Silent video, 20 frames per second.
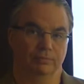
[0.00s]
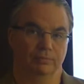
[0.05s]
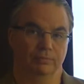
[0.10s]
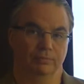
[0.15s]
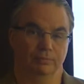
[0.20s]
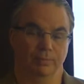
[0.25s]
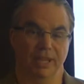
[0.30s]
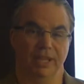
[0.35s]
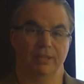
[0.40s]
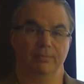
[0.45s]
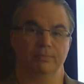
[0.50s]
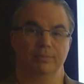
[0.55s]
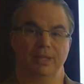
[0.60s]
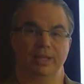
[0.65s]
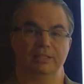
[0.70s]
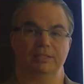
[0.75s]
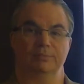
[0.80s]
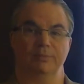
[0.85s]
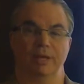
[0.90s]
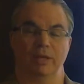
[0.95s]
make
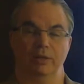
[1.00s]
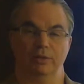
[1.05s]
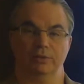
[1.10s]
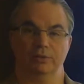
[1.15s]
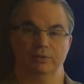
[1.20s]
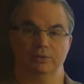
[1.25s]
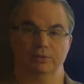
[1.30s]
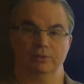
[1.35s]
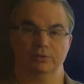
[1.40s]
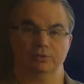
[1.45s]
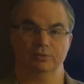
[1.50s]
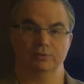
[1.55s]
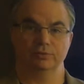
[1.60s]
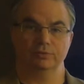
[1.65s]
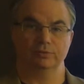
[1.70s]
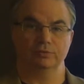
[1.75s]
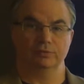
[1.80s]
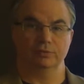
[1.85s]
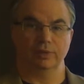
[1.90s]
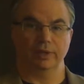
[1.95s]
plasmalogens?
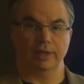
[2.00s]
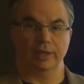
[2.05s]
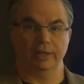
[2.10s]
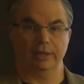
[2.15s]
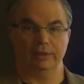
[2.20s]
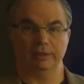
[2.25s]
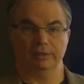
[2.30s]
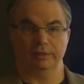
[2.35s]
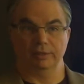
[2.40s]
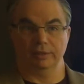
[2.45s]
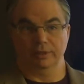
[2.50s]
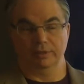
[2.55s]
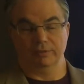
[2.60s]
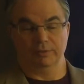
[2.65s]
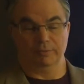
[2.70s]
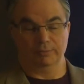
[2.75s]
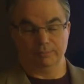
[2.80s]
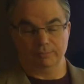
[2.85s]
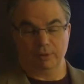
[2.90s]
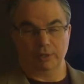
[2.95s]
And if
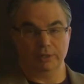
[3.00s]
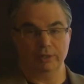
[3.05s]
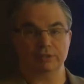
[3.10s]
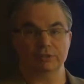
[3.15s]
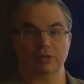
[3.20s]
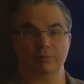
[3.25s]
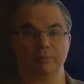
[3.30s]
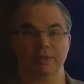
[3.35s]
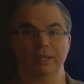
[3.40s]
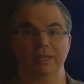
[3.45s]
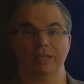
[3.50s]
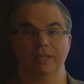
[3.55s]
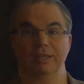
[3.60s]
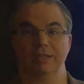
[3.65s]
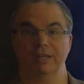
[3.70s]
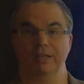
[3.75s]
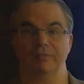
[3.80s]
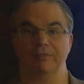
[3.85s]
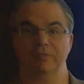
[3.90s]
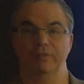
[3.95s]
the body's not making
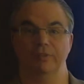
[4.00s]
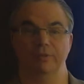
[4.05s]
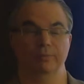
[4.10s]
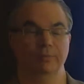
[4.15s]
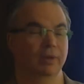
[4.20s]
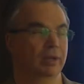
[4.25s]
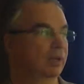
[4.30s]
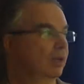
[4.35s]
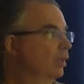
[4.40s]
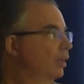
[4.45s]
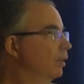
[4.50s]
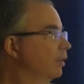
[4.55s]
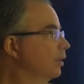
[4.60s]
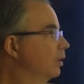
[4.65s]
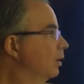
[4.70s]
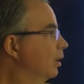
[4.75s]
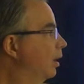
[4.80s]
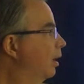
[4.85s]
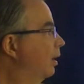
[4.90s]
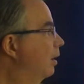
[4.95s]
enough of them,
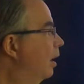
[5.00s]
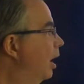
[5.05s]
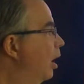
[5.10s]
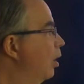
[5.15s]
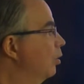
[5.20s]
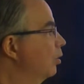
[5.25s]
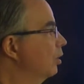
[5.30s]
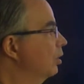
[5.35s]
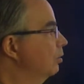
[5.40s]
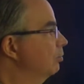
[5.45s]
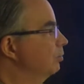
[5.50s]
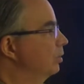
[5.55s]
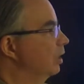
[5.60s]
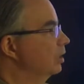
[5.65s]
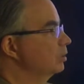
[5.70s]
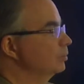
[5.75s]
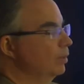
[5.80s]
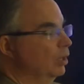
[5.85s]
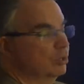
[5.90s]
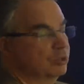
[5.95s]
how can
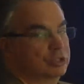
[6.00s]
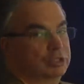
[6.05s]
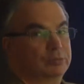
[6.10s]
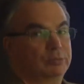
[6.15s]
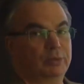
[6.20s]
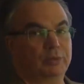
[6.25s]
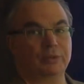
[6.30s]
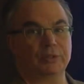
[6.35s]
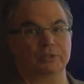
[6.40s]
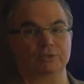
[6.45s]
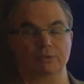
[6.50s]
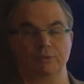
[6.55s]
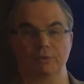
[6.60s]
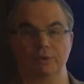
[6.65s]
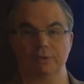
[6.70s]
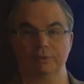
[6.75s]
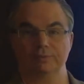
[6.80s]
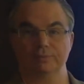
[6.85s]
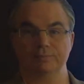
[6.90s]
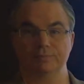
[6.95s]
plasmalogens be restored?
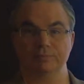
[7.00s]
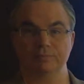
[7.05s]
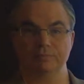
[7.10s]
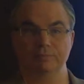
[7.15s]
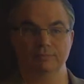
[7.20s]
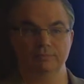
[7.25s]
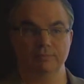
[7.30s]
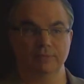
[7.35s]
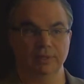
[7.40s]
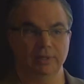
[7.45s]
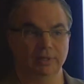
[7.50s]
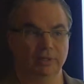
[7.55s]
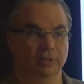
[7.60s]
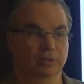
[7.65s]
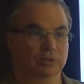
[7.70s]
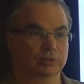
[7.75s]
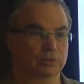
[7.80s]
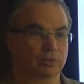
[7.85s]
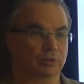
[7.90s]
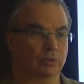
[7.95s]

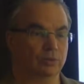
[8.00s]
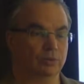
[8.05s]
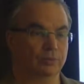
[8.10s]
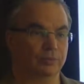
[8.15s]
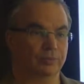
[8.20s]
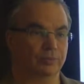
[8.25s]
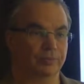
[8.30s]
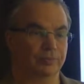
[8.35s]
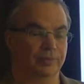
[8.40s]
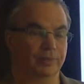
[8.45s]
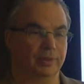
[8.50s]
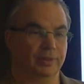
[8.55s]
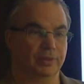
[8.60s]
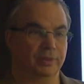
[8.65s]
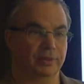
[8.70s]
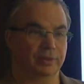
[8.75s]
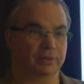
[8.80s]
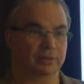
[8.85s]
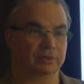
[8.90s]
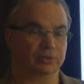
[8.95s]
So
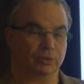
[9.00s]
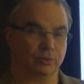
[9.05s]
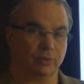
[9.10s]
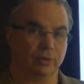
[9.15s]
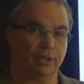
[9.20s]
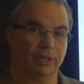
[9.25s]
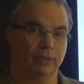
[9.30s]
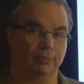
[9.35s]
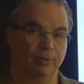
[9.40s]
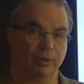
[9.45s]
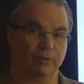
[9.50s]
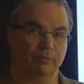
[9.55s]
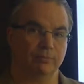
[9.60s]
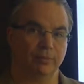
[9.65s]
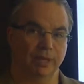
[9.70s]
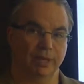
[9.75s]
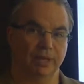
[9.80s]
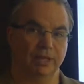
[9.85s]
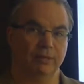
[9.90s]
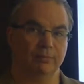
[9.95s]
the story about
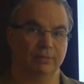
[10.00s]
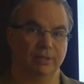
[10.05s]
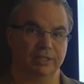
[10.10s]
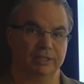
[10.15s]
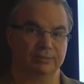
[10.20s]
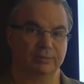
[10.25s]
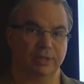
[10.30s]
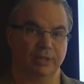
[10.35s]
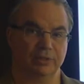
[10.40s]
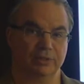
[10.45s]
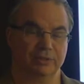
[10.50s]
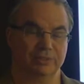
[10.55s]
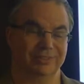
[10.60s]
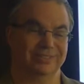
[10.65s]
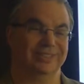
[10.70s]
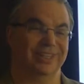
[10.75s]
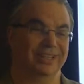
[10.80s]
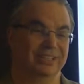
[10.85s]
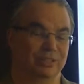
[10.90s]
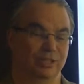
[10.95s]
making plasmalogens
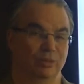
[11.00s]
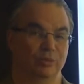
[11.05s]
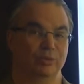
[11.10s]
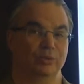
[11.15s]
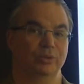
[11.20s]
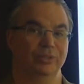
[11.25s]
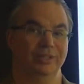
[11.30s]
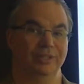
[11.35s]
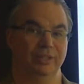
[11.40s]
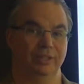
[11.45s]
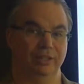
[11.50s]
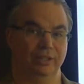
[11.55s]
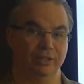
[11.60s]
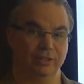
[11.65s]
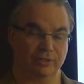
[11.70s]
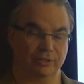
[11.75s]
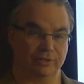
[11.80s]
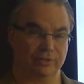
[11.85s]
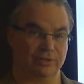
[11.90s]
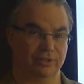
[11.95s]
is actually a really
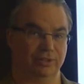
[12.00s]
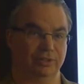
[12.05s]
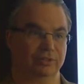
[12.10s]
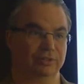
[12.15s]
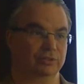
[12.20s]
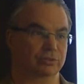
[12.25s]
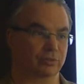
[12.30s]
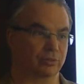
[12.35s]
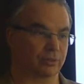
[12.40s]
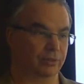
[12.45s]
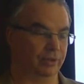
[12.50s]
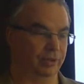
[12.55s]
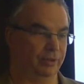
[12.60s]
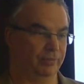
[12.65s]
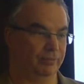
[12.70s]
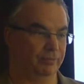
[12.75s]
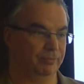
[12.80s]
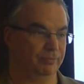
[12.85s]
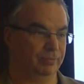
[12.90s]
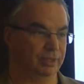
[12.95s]
interesting story
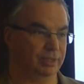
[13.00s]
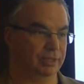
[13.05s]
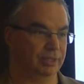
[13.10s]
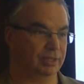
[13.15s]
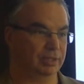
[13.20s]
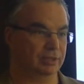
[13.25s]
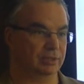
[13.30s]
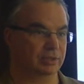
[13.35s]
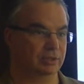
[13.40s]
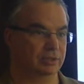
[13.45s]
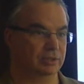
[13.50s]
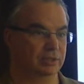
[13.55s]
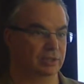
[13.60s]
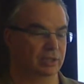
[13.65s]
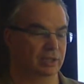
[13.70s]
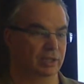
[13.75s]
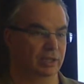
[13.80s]
because